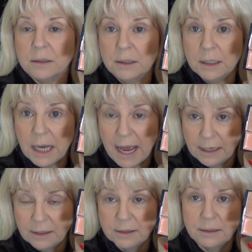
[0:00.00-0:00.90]

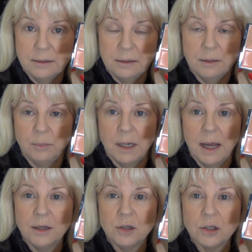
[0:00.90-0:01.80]
layered the
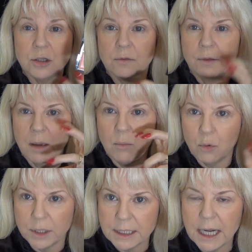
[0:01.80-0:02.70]
blush for that
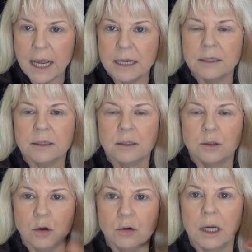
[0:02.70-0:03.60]
more intense,
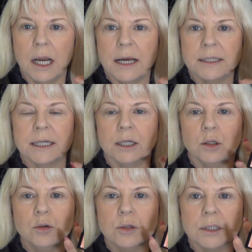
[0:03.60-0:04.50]
longer lasting
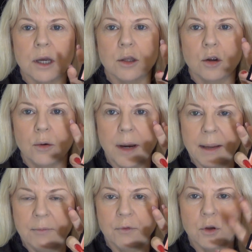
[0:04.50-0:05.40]
look. So the
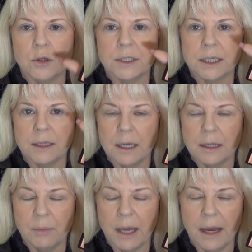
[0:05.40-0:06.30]
cream first and then
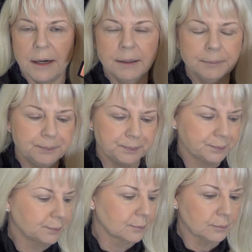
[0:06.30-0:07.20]
the powder.
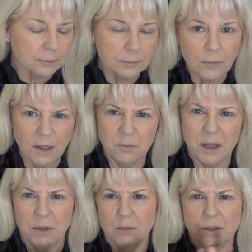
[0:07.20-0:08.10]
If
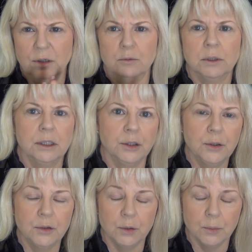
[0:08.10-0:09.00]
people are wondering, why on
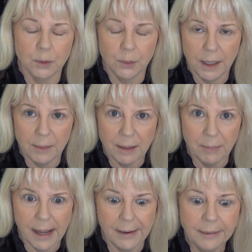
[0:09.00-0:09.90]
earth do you want cream and
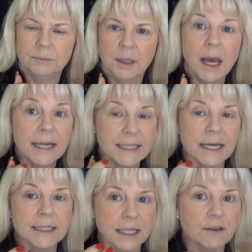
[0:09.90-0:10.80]
powder? It
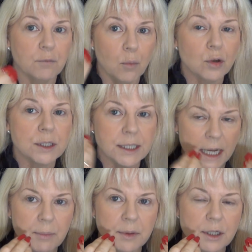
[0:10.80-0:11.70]
does give more
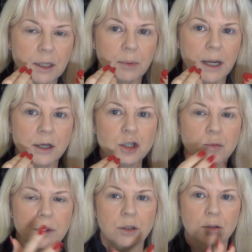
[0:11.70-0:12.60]
depth to the blush
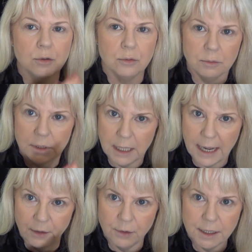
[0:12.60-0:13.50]
when you
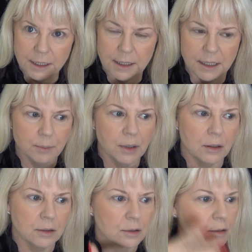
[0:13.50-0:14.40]
layer it, as
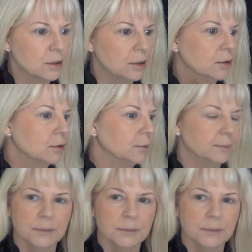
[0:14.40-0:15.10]
opposed to